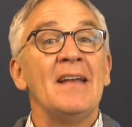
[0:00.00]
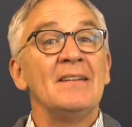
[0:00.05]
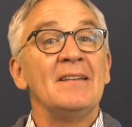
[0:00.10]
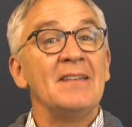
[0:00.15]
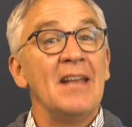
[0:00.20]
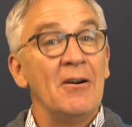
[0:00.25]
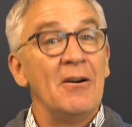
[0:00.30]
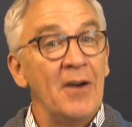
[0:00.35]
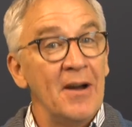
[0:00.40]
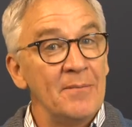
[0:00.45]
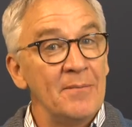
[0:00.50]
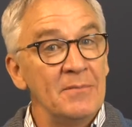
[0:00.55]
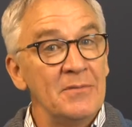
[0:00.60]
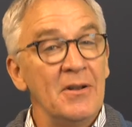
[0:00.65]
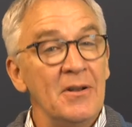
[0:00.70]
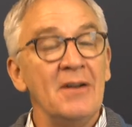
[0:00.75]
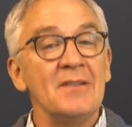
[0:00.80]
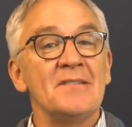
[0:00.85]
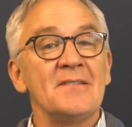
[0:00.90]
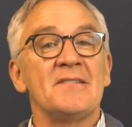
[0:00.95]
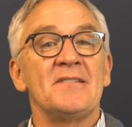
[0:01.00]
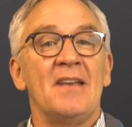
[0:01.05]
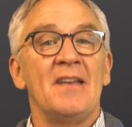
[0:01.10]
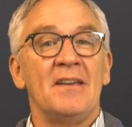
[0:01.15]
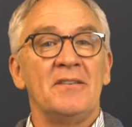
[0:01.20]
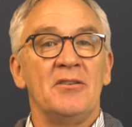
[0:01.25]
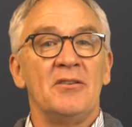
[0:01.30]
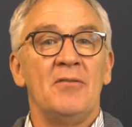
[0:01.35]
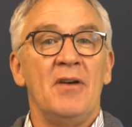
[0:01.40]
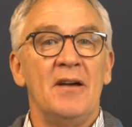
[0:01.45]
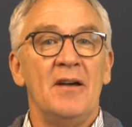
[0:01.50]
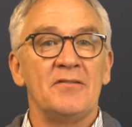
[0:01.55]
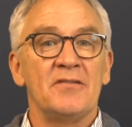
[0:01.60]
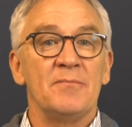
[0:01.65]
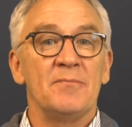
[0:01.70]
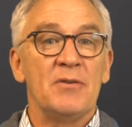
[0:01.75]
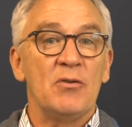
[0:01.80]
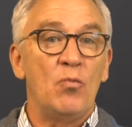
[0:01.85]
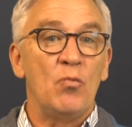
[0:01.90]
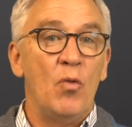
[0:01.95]
Now, I'm not saying you have to
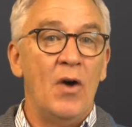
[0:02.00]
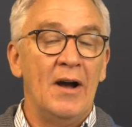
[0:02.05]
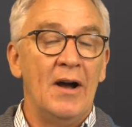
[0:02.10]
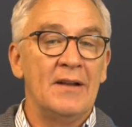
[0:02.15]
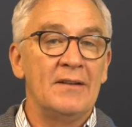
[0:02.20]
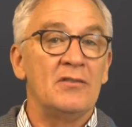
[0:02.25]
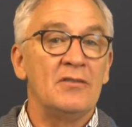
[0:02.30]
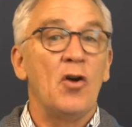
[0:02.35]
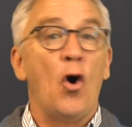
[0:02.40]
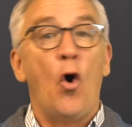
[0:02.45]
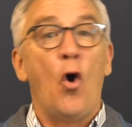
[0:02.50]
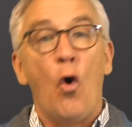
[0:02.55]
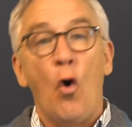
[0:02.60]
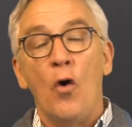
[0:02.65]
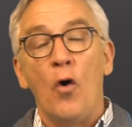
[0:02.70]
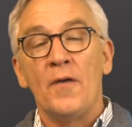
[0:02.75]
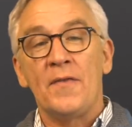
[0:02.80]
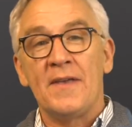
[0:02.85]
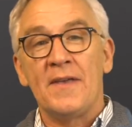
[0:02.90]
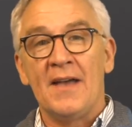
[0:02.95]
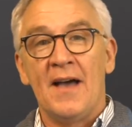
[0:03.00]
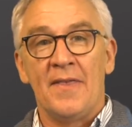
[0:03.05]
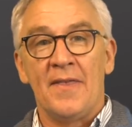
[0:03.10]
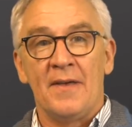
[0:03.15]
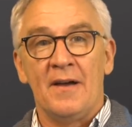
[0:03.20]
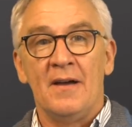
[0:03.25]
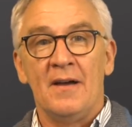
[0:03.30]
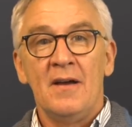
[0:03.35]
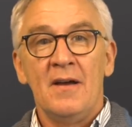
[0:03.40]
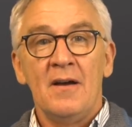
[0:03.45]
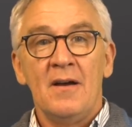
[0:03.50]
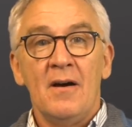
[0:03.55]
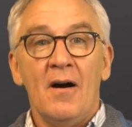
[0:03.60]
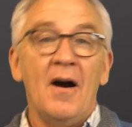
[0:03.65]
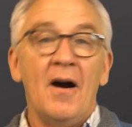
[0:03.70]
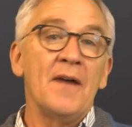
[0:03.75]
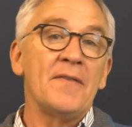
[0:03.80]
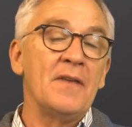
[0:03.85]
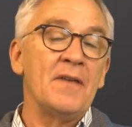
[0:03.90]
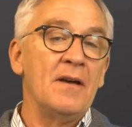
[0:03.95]
be one or the other,
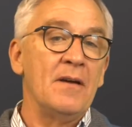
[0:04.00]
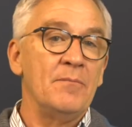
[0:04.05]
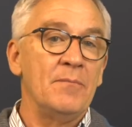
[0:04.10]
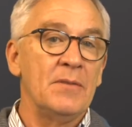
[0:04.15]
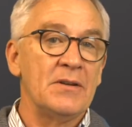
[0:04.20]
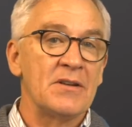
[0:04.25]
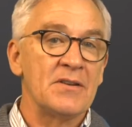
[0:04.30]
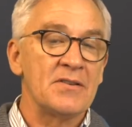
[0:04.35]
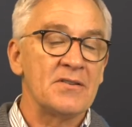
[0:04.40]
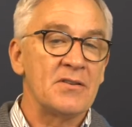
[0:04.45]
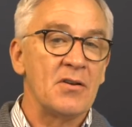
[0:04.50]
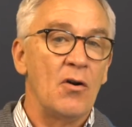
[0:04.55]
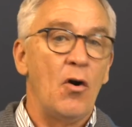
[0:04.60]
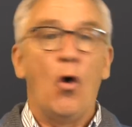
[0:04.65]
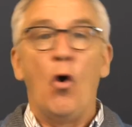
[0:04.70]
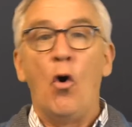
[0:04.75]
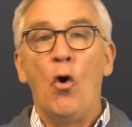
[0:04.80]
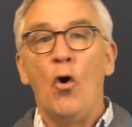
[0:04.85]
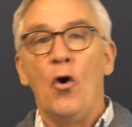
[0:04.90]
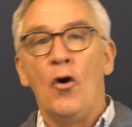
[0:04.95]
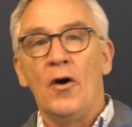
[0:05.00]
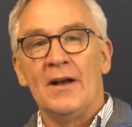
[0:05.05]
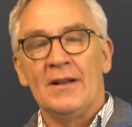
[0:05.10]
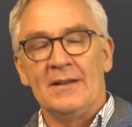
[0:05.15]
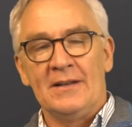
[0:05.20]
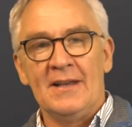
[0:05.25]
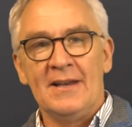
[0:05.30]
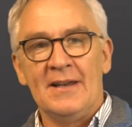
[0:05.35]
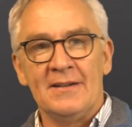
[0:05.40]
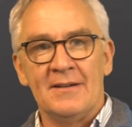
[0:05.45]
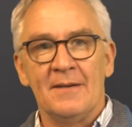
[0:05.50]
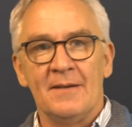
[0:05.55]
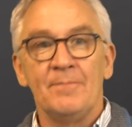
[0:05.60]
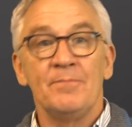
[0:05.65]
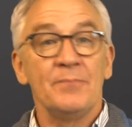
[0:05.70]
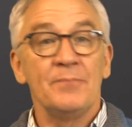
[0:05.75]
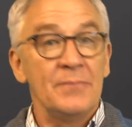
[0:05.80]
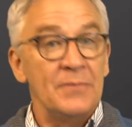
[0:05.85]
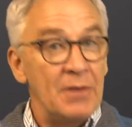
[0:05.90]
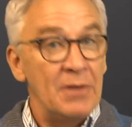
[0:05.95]
either a minister or a leader.
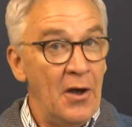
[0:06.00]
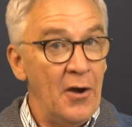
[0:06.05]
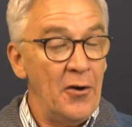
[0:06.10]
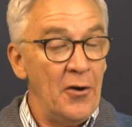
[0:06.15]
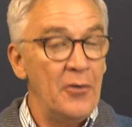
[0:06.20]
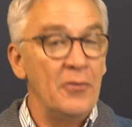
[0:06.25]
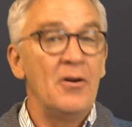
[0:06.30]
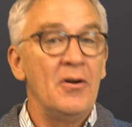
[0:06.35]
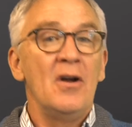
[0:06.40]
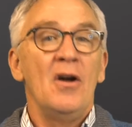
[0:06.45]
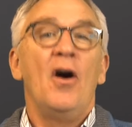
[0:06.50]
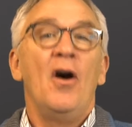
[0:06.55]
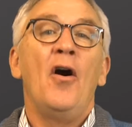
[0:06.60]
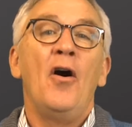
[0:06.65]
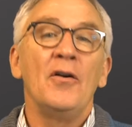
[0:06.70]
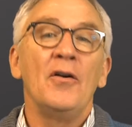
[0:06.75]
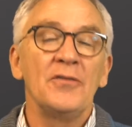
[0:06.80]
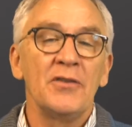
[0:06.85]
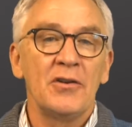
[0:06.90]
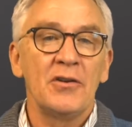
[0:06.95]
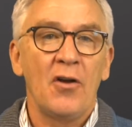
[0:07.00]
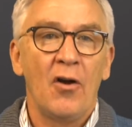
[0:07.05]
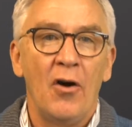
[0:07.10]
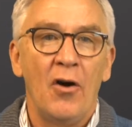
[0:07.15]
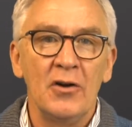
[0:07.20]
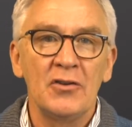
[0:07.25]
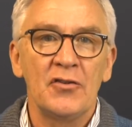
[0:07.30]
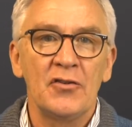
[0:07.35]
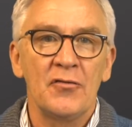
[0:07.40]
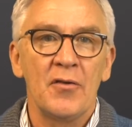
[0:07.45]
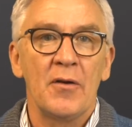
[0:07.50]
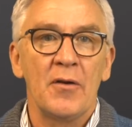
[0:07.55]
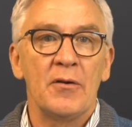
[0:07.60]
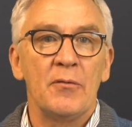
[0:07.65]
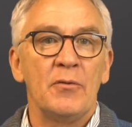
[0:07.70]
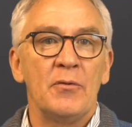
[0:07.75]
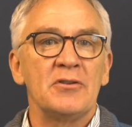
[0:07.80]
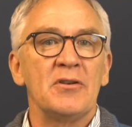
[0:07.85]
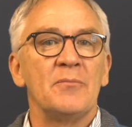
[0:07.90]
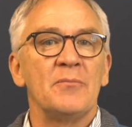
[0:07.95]
No. On the contrary,
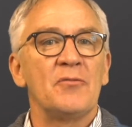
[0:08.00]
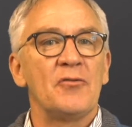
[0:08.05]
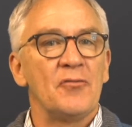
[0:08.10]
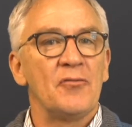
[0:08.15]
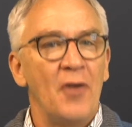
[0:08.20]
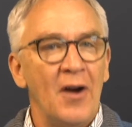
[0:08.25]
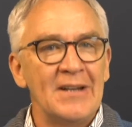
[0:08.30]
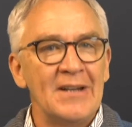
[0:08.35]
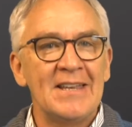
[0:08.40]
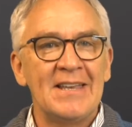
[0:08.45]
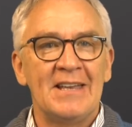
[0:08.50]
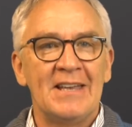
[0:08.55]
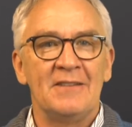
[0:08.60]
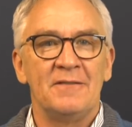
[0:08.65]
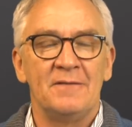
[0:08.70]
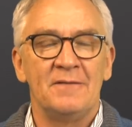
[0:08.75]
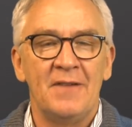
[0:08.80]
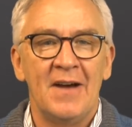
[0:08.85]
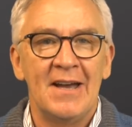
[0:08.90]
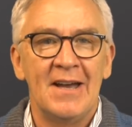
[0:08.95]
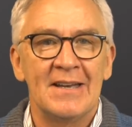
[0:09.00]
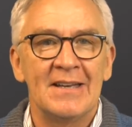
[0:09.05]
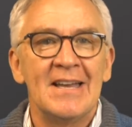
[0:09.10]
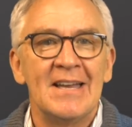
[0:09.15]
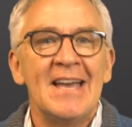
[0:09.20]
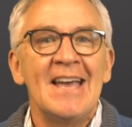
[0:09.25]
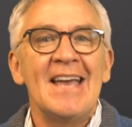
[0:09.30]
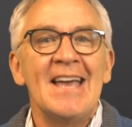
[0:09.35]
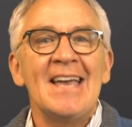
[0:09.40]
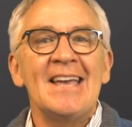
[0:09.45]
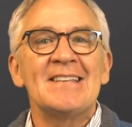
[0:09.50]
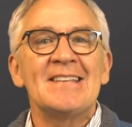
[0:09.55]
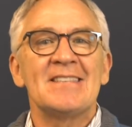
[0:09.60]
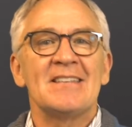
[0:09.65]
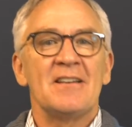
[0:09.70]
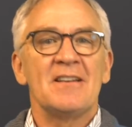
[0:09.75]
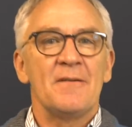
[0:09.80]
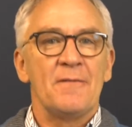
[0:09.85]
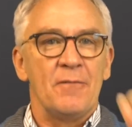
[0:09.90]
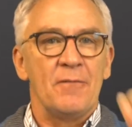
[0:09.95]
what I'm trying to convey is
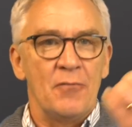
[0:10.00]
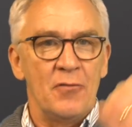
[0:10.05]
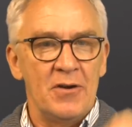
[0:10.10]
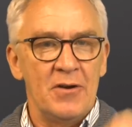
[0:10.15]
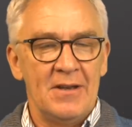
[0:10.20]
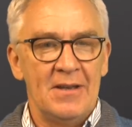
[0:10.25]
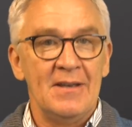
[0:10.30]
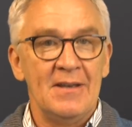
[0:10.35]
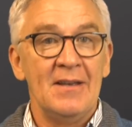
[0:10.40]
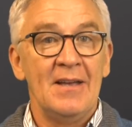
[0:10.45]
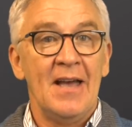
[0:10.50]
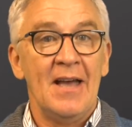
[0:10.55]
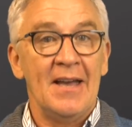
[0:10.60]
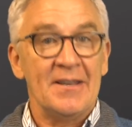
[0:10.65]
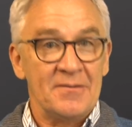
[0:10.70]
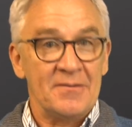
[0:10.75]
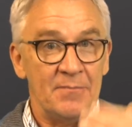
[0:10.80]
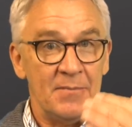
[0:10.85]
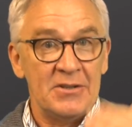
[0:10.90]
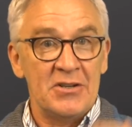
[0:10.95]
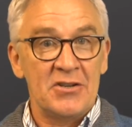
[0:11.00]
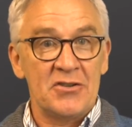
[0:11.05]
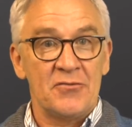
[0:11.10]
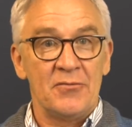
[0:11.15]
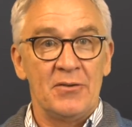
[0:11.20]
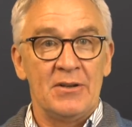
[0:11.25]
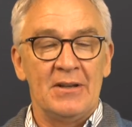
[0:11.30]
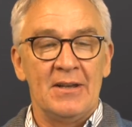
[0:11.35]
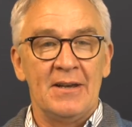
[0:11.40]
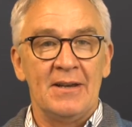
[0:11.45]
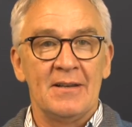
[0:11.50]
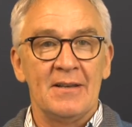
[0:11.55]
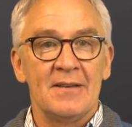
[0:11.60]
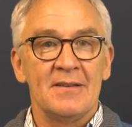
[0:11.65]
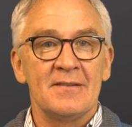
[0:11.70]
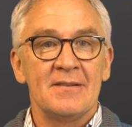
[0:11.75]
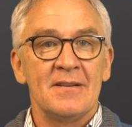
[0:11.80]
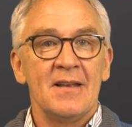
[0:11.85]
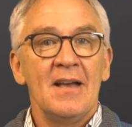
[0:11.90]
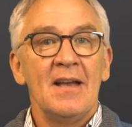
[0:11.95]
that if we, as ministry
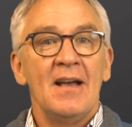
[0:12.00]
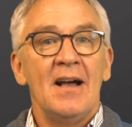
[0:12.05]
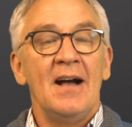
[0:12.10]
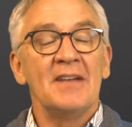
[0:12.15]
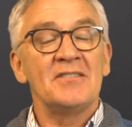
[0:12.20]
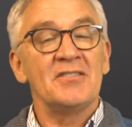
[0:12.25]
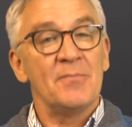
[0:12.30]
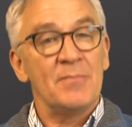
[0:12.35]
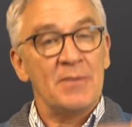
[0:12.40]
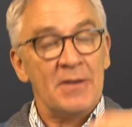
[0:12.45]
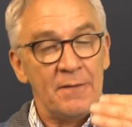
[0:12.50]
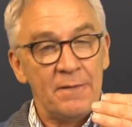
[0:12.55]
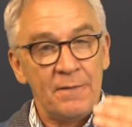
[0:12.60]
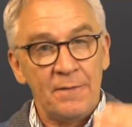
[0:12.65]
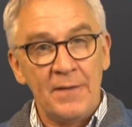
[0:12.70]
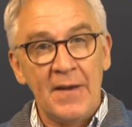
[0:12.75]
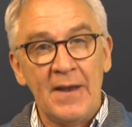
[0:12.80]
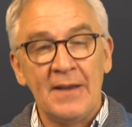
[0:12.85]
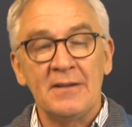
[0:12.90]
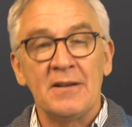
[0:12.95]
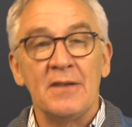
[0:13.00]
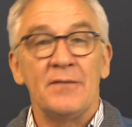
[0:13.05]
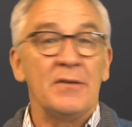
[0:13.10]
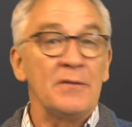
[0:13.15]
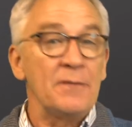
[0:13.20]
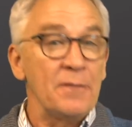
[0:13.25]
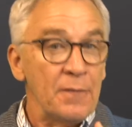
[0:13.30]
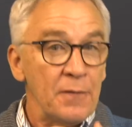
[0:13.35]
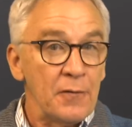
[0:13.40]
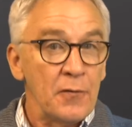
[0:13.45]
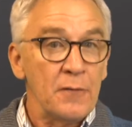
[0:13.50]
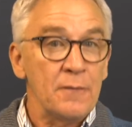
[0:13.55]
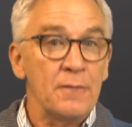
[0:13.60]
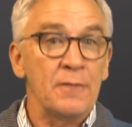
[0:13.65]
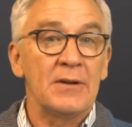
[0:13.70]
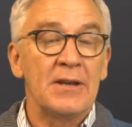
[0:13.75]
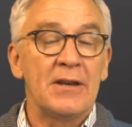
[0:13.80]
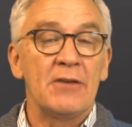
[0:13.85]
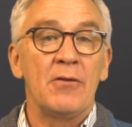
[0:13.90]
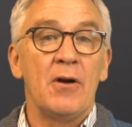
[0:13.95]
leaders, are to be effective and
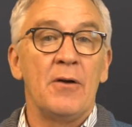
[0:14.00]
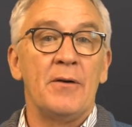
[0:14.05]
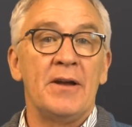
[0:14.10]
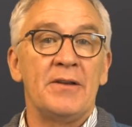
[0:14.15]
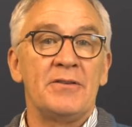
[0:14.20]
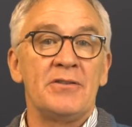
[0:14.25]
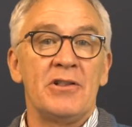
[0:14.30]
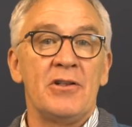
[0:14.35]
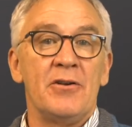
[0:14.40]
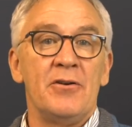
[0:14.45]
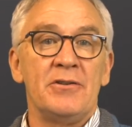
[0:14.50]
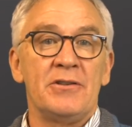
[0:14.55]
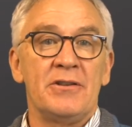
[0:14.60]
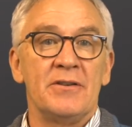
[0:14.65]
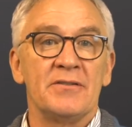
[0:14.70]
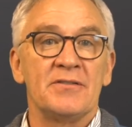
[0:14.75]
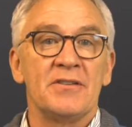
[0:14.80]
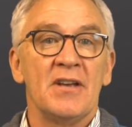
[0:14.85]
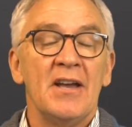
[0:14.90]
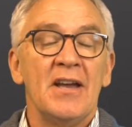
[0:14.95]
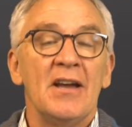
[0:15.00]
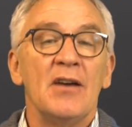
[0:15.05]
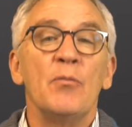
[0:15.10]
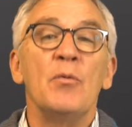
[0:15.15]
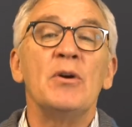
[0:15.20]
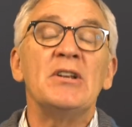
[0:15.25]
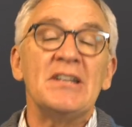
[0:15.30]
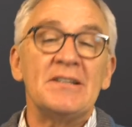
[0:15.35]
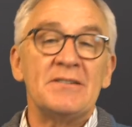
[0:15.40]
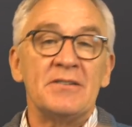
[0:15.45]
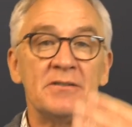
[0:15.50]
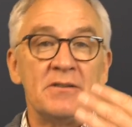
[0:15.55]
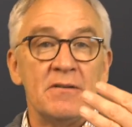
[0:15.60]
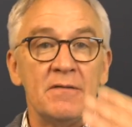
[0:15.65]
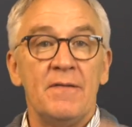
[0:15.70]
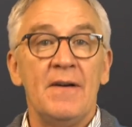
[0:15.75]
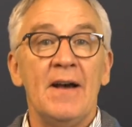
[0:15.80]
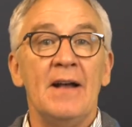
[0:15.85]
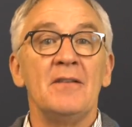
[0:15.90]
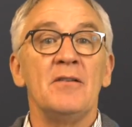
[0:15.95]
fruitfully grow our churches, we need to
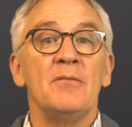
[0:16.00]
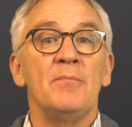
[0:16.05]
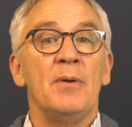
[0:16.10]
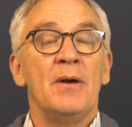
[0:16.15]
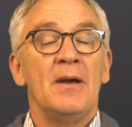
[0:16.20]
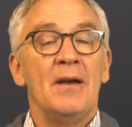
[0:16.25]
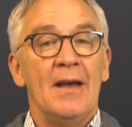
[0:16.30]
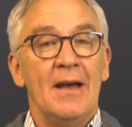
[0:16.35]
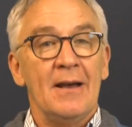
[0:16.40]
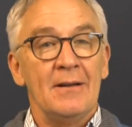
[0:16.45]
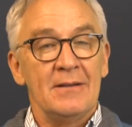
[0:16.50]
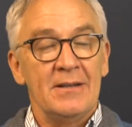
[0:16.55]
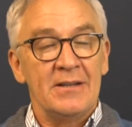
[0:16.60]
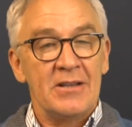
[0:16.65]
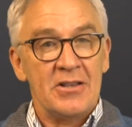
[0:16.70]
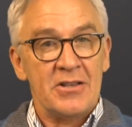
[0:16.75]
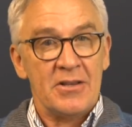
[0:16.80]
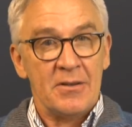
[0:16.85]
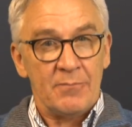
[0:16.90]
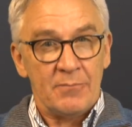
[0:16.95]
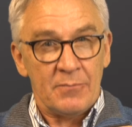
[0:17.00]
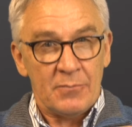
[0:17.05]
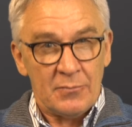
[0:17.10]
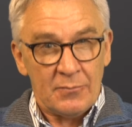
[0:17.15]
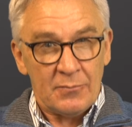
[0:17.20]
develop our leadership